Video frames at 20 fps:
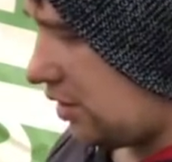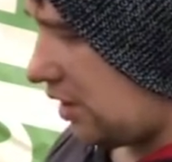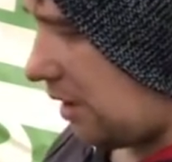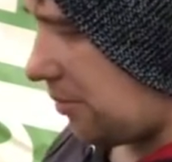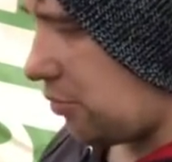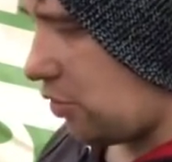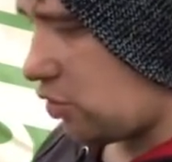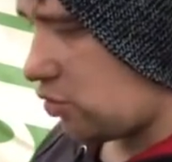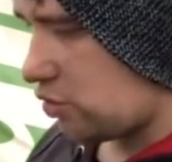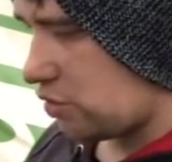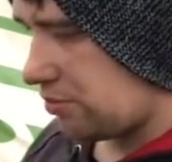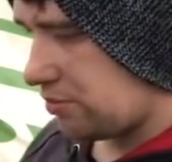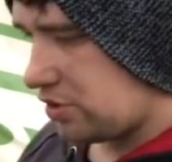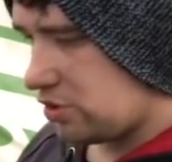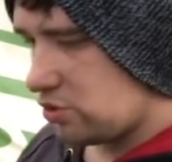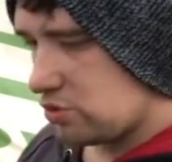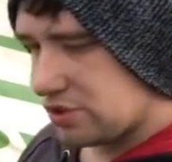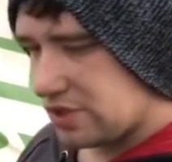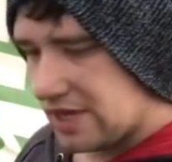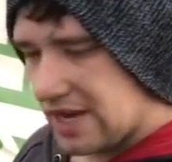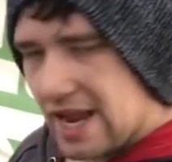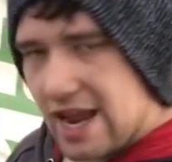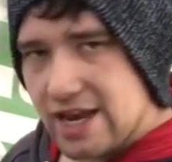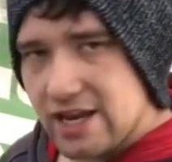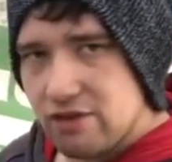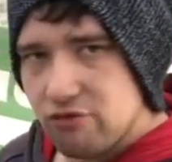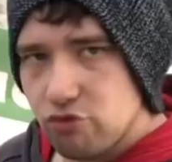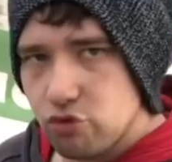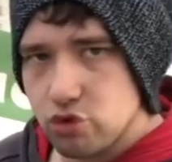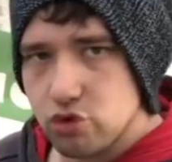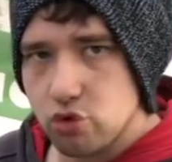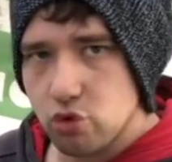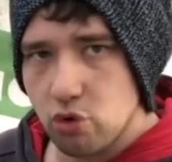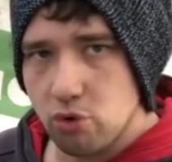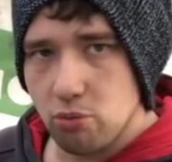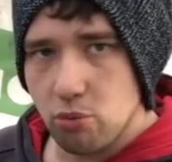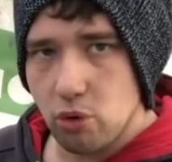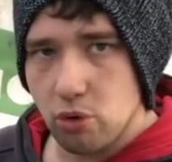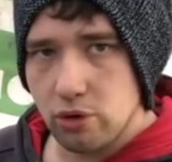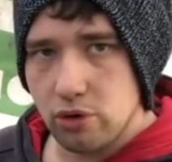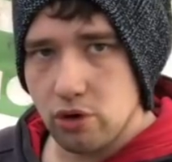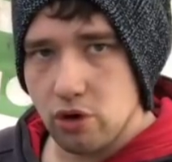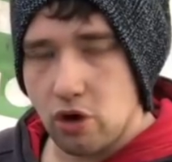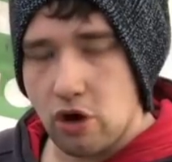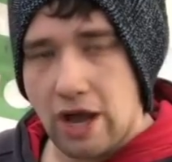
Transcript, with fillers: I'm not going to be using any rooting hormone